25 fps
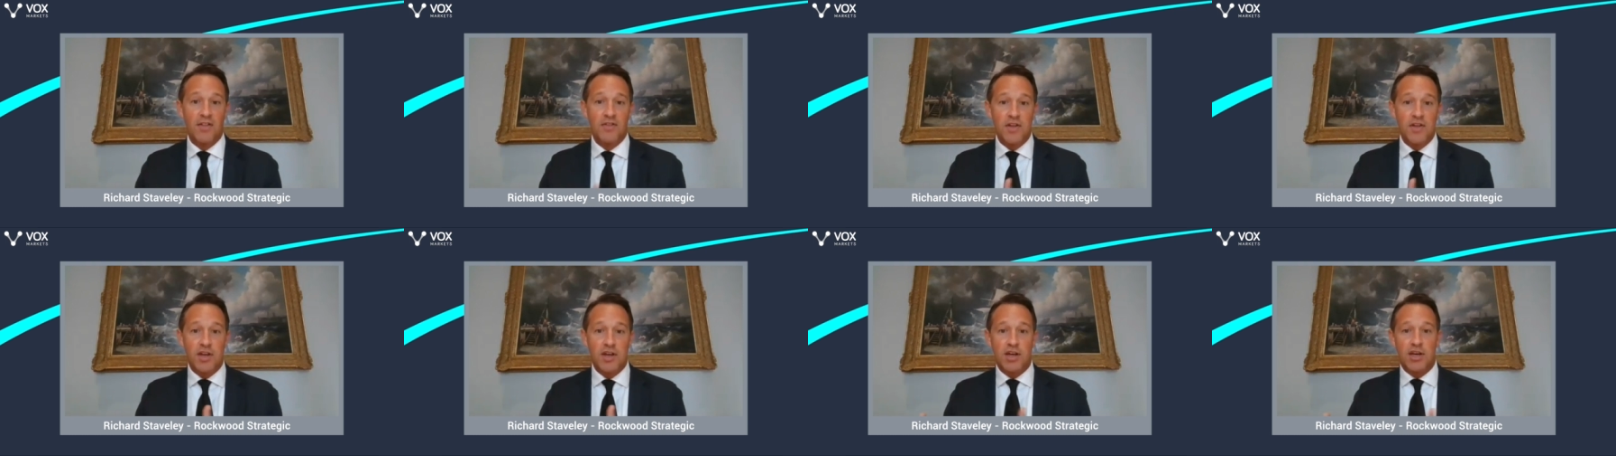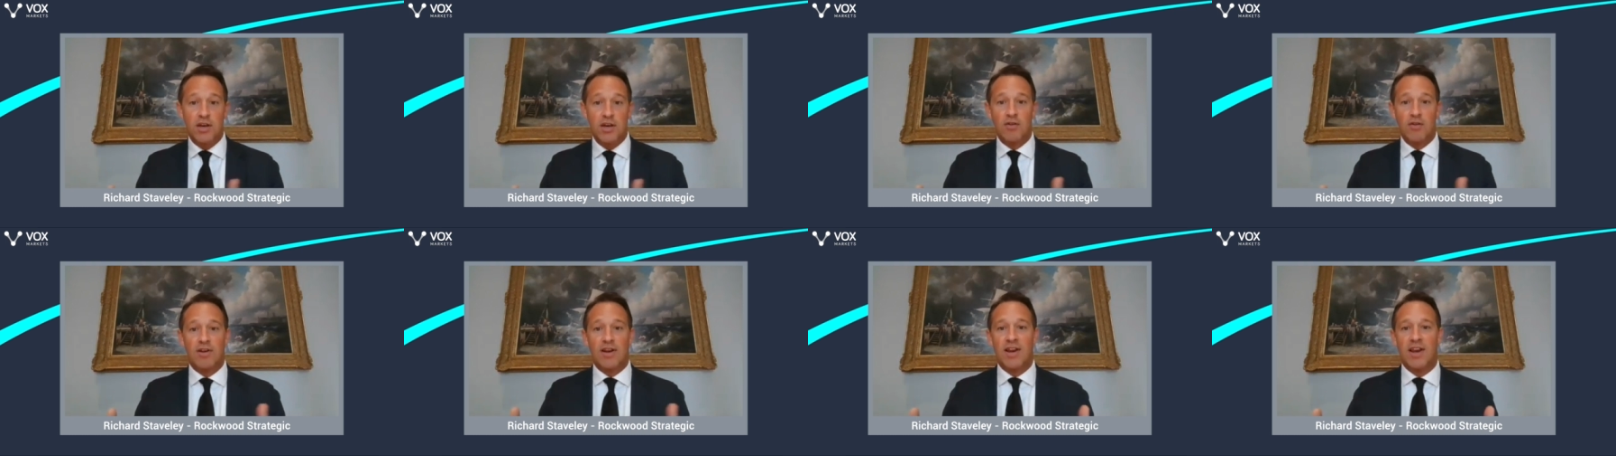The
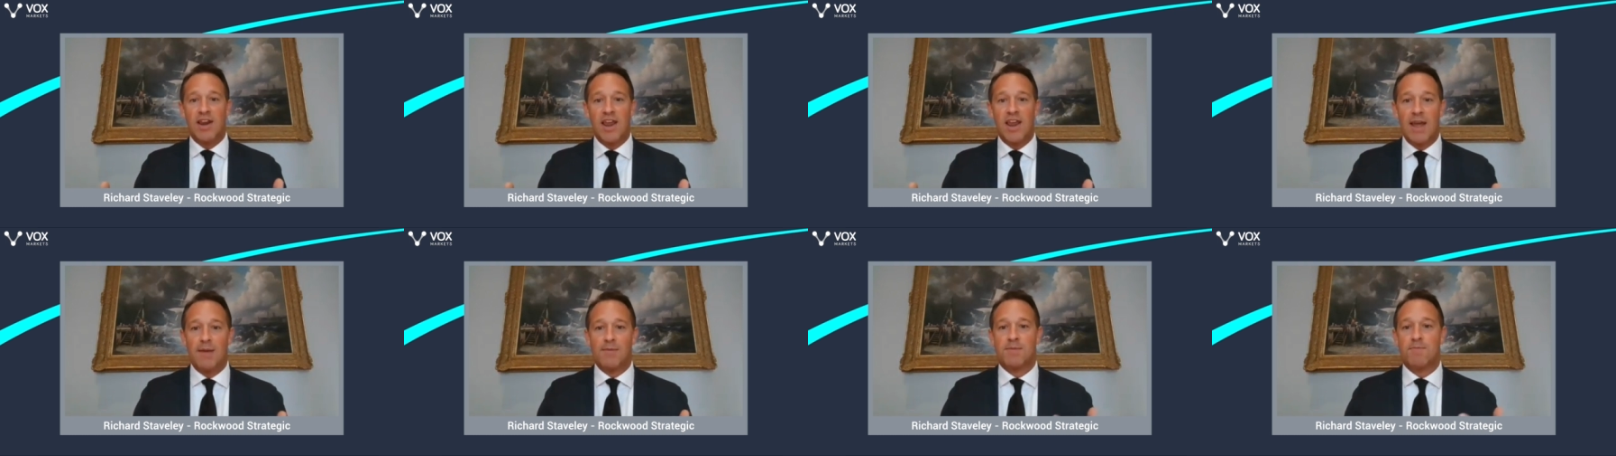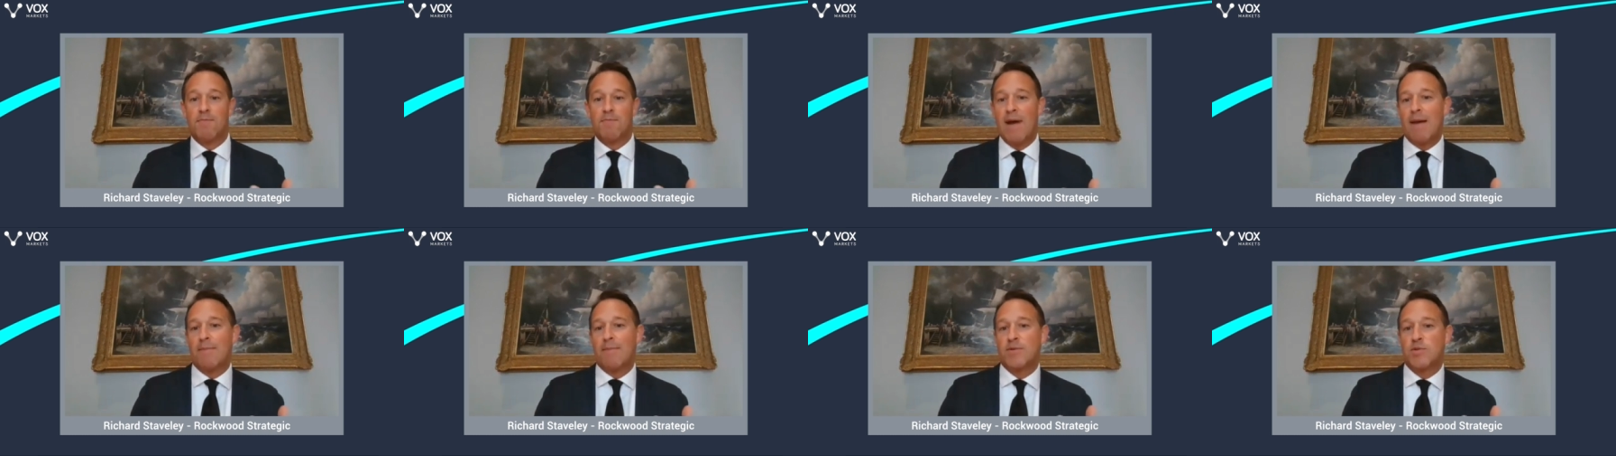cutely
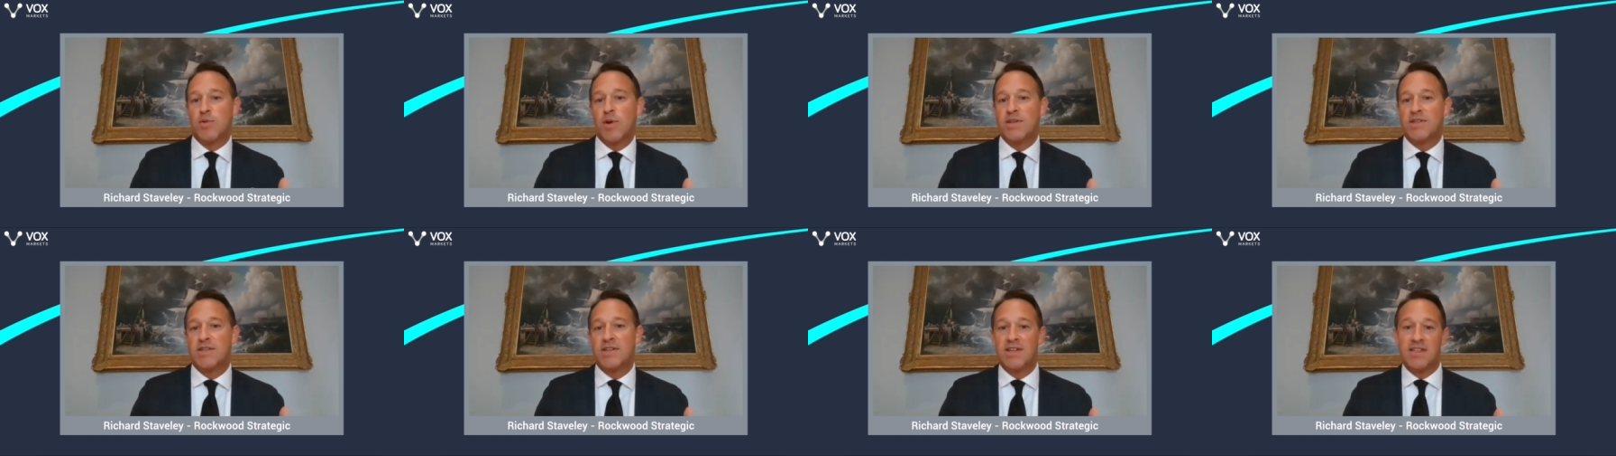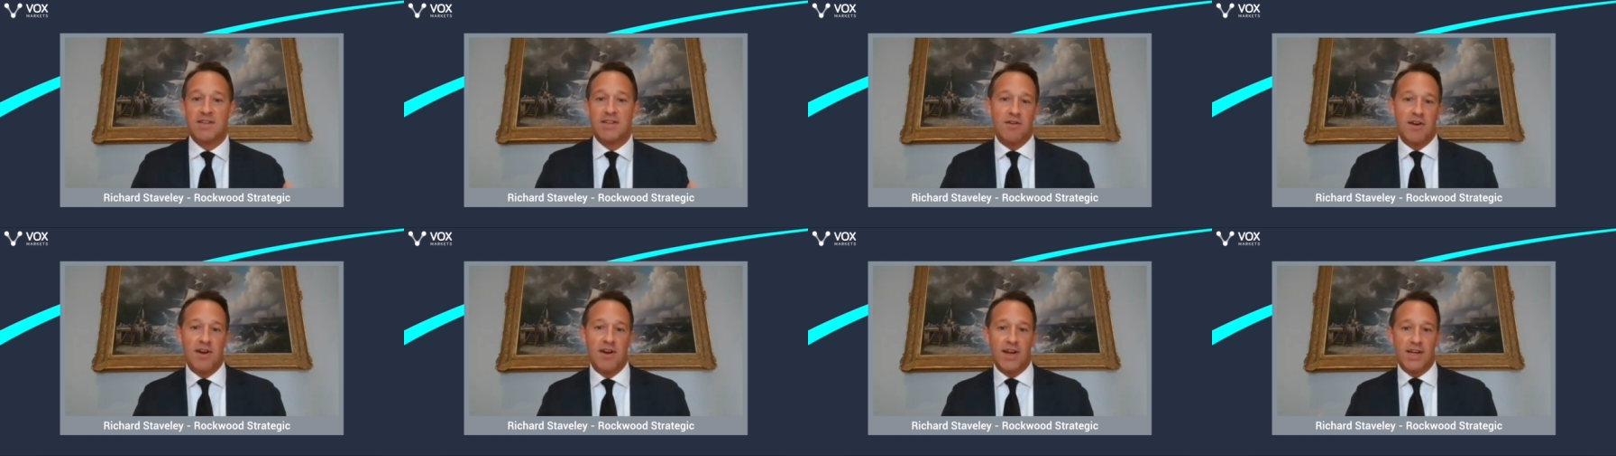named MAP
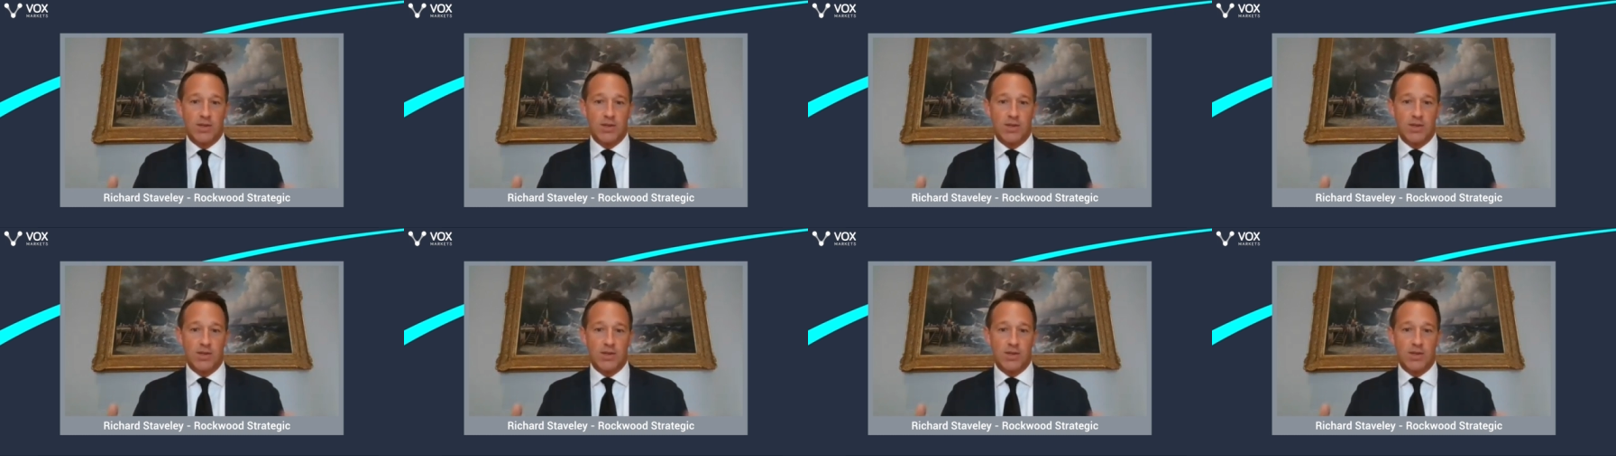23,